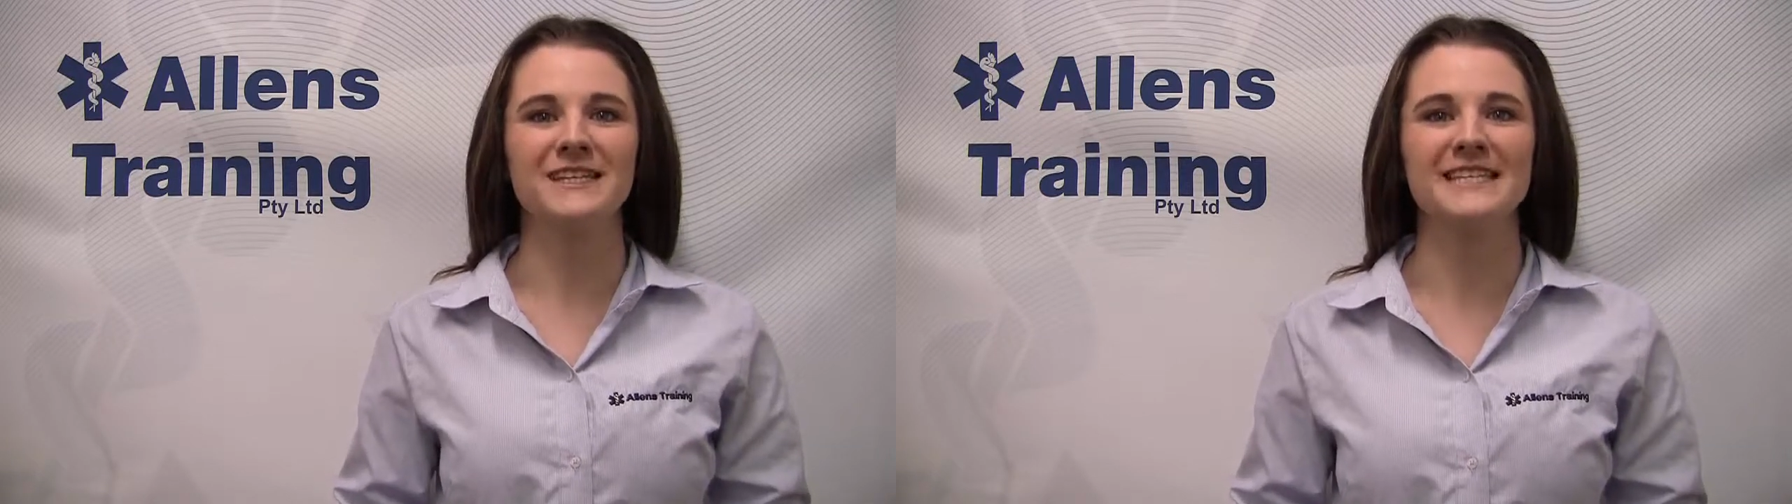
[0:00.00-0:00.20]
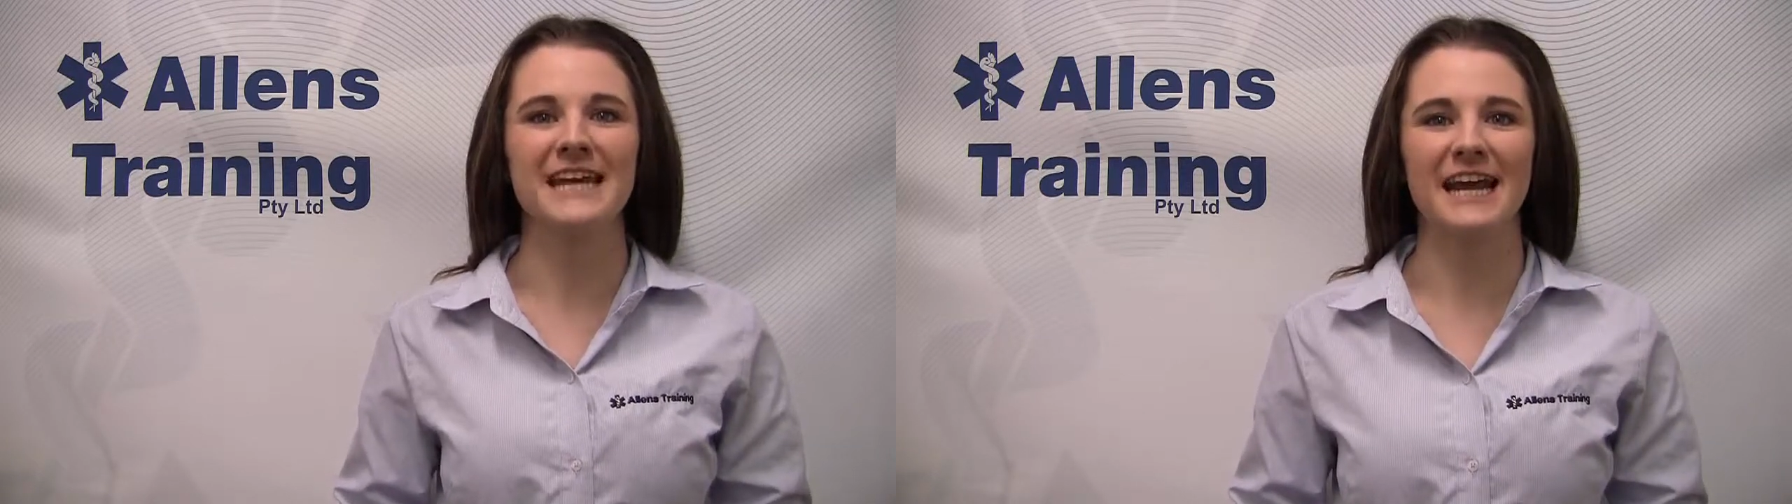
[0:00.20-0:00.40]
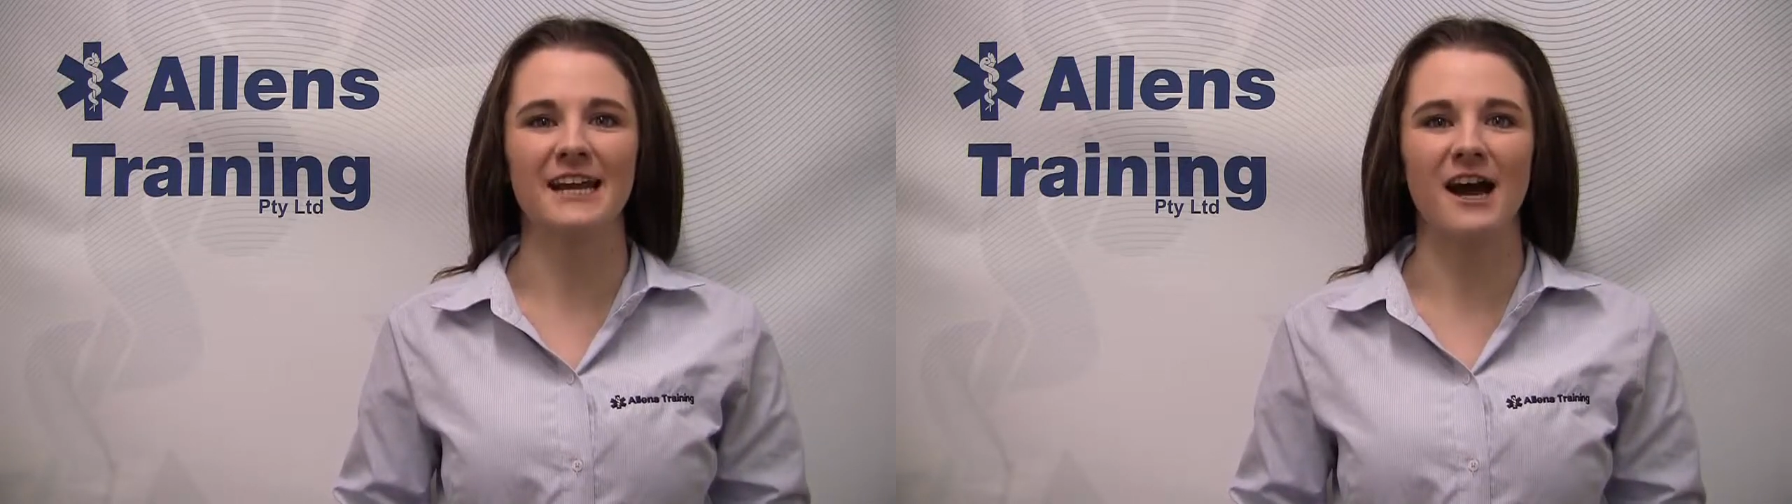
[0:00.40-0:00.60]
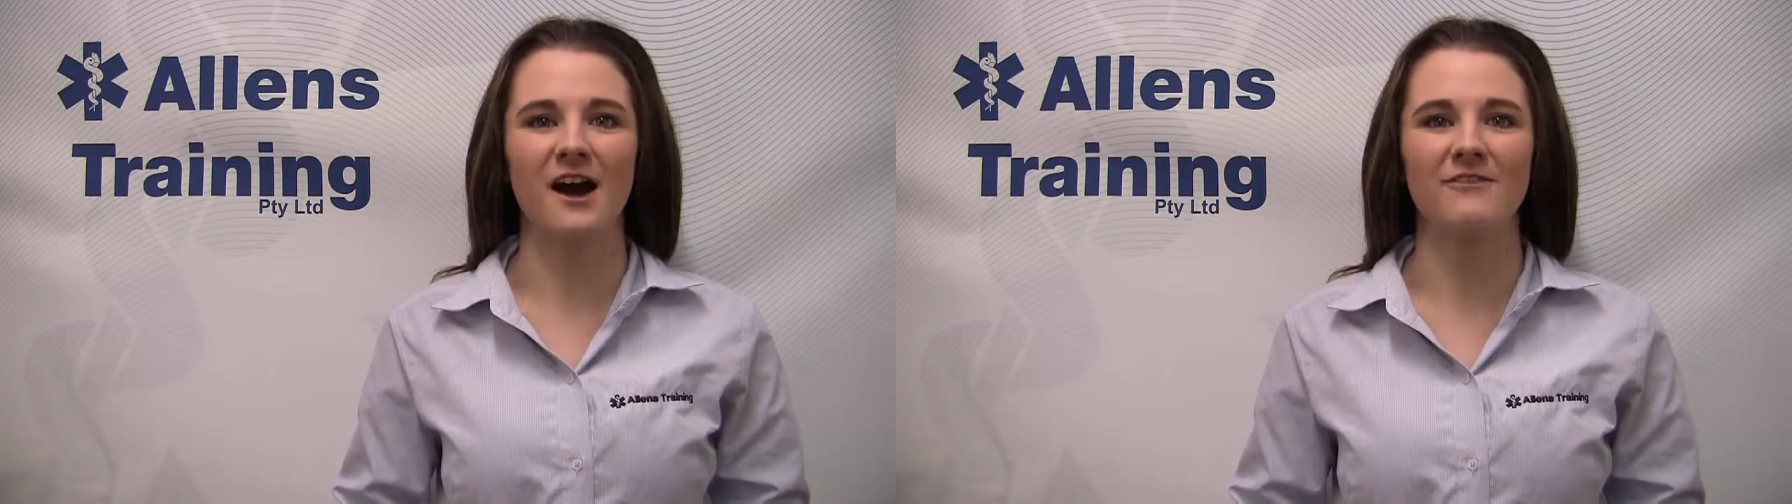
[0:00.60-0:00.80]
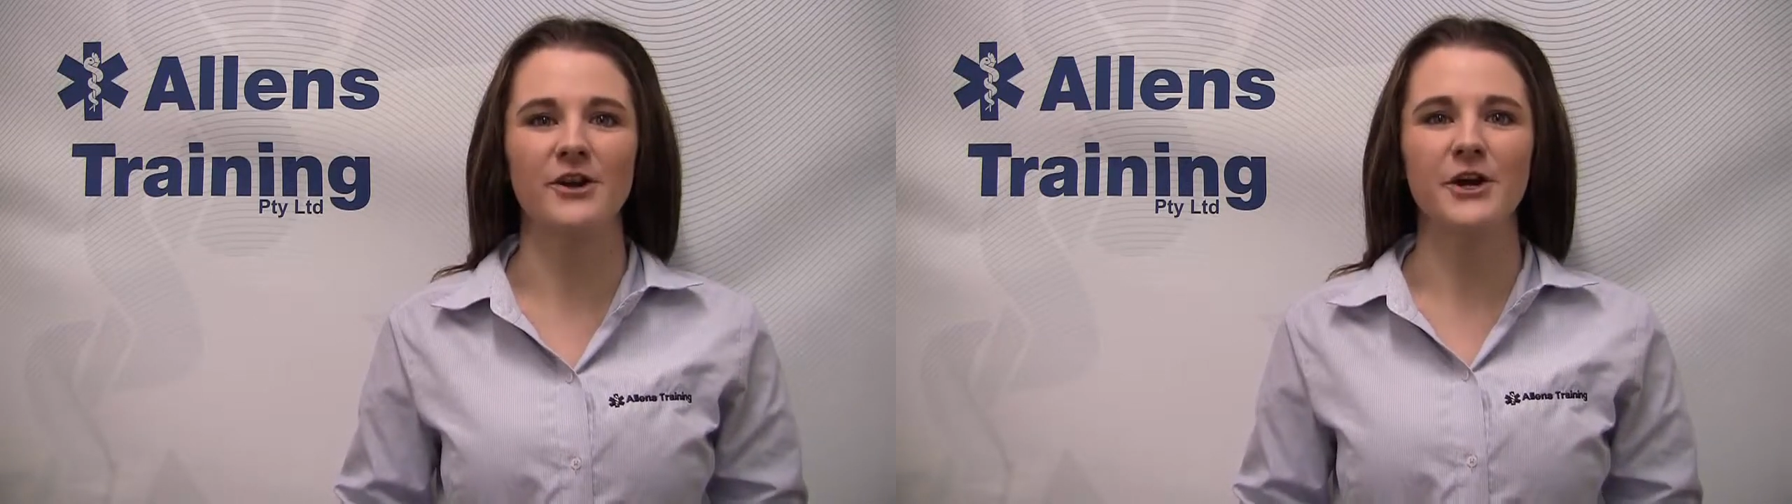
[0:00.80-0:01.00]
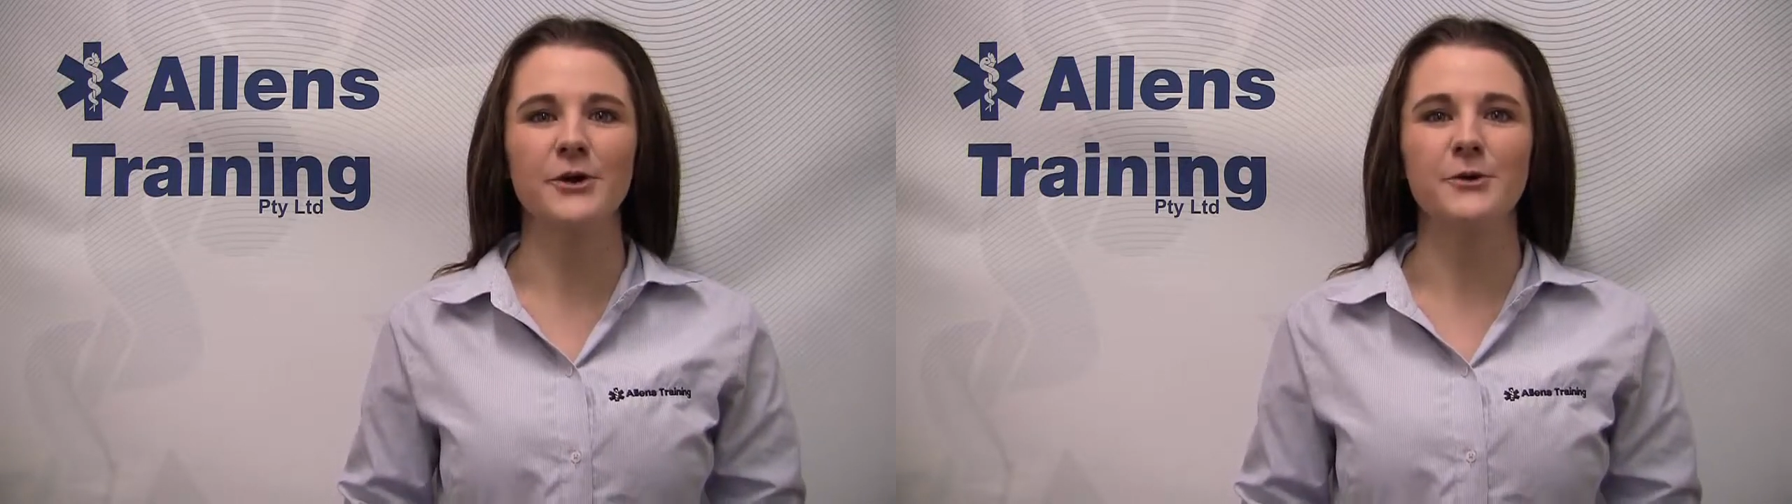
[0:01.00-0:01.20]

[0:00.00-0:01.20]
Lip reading: the second half,